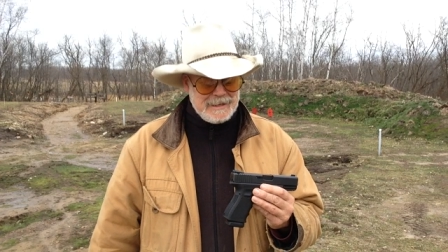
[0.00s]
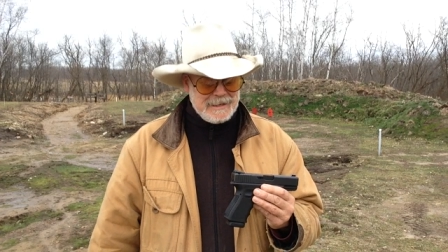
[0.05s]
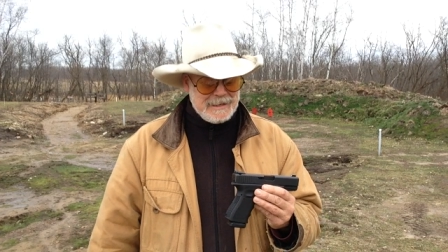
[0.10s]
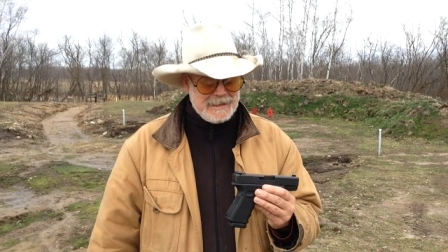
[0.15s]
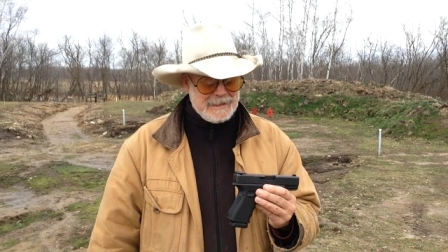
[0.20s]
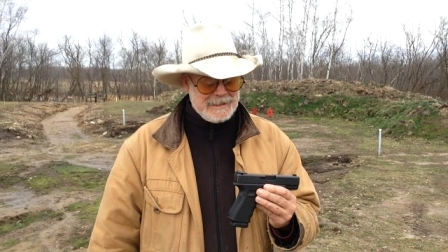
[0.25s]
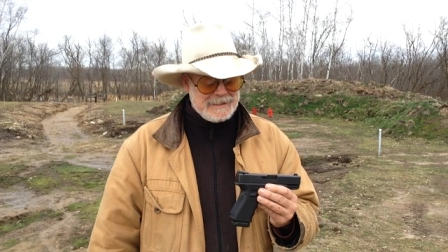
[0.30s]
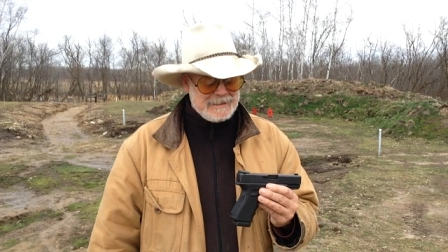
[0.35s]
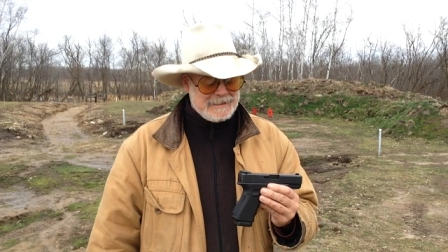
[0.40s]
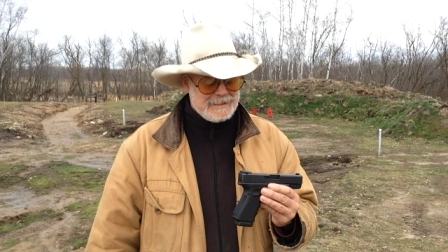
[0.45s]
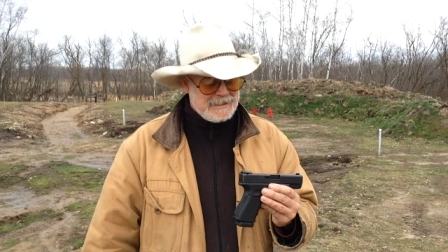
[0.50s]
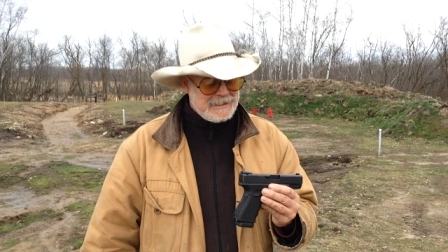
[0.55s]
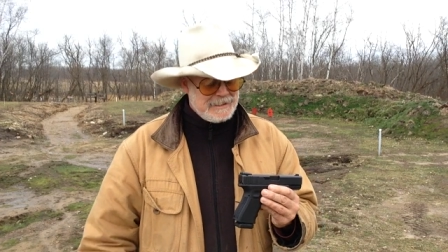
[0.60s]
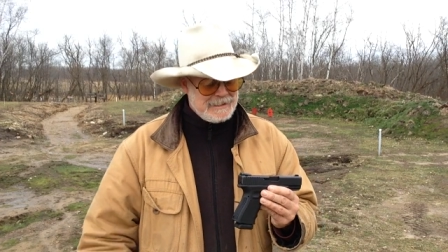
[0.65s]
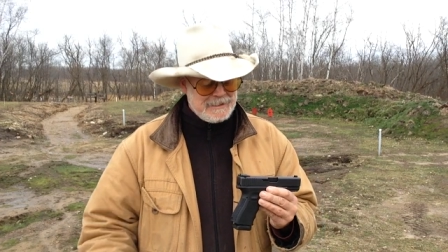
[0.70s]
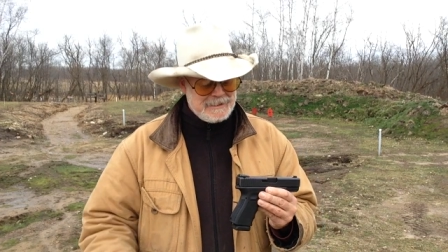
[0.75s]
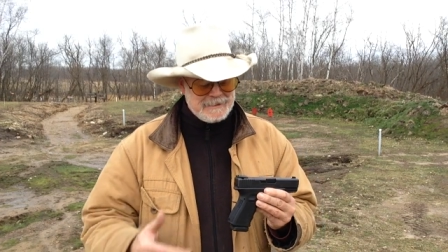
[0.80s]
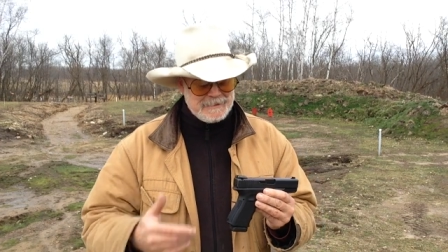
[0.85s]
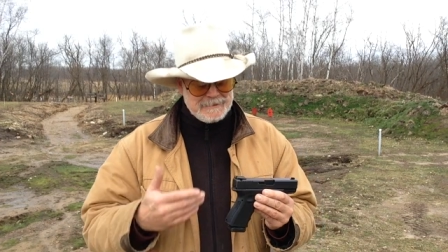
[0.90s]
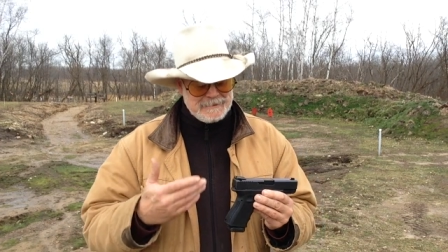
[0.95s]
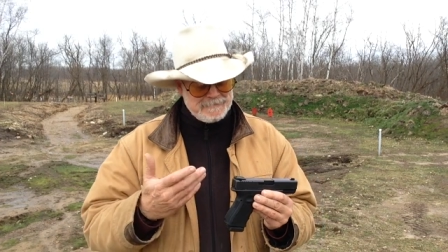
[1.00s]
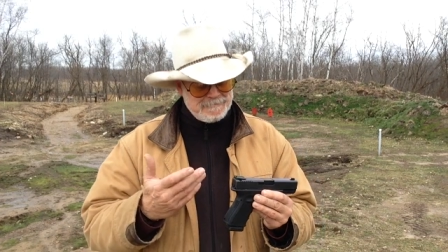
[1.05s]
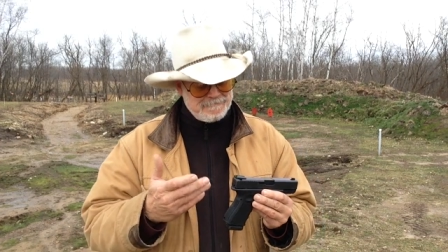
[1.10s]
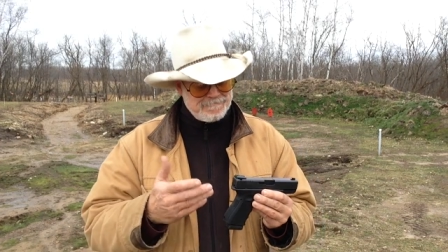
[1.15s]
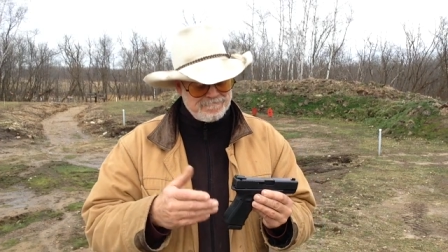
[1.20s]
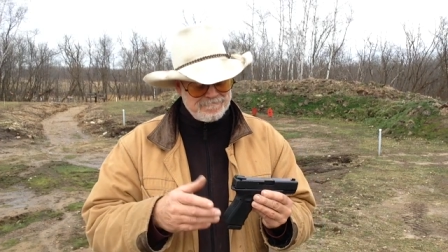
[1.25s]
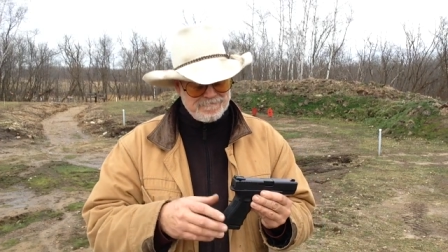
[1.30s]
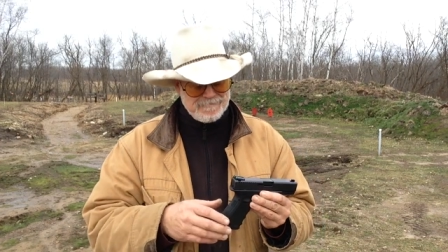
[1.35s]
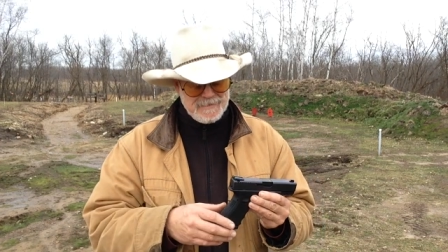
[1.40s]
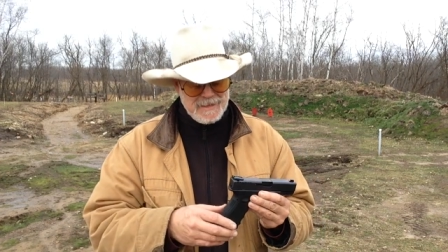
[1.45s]
and
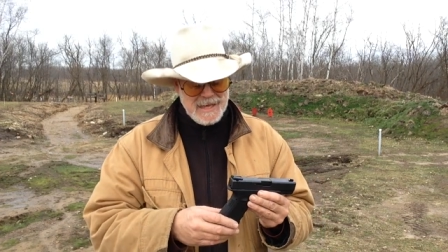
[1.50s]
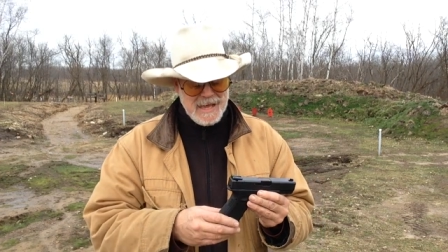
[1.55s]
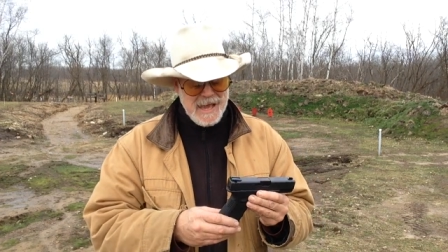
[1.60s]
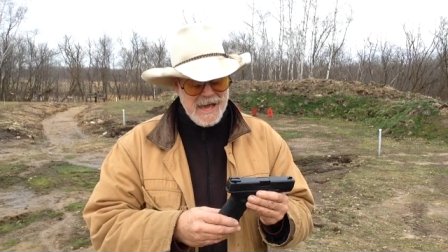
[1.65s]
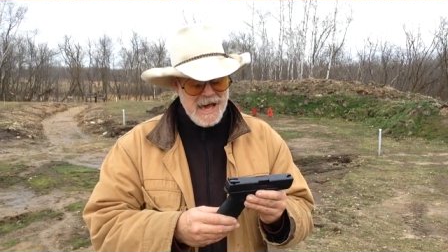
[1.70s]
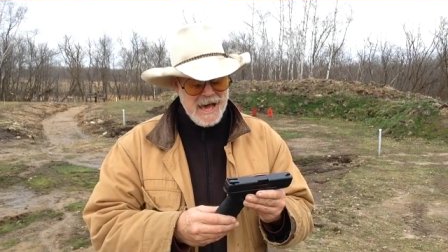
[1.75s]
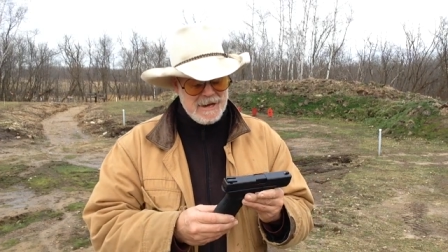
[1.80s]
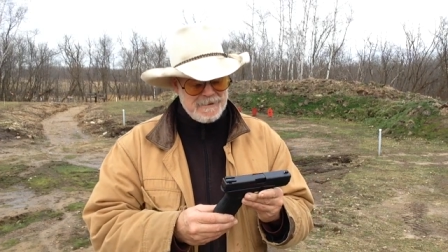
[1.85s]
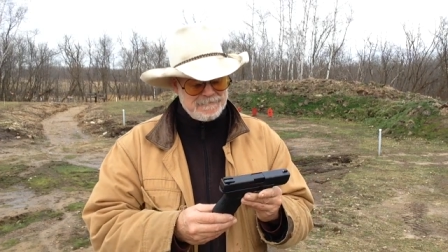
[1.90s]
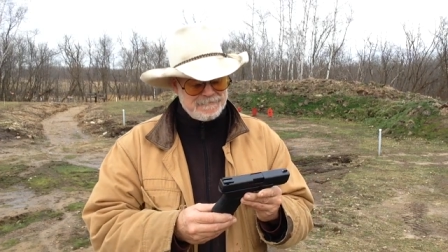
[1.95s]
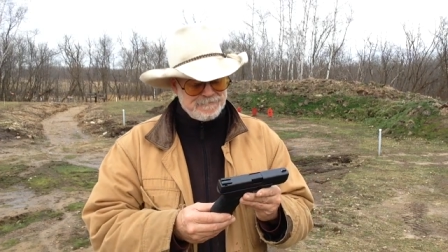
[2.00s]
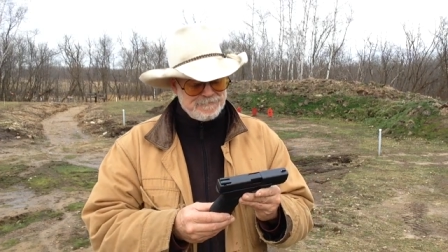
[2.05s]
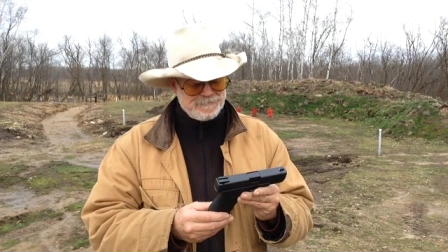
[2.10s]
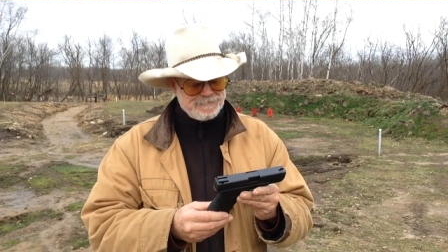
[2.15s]
yeah,